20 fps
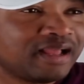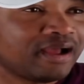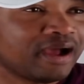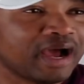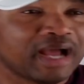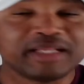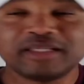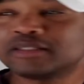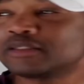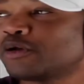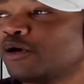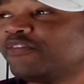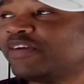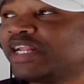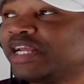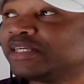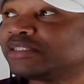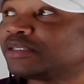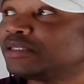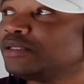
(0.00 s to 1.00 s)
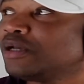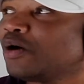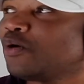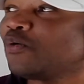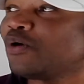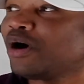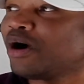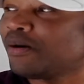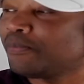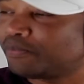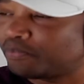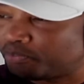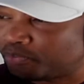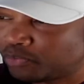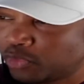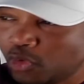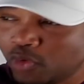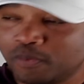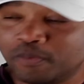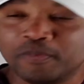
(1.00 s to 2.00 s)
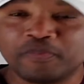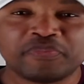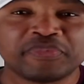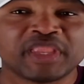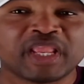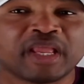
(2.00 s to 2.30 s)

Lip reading: I just go over there and say, yo, what happened? Boom.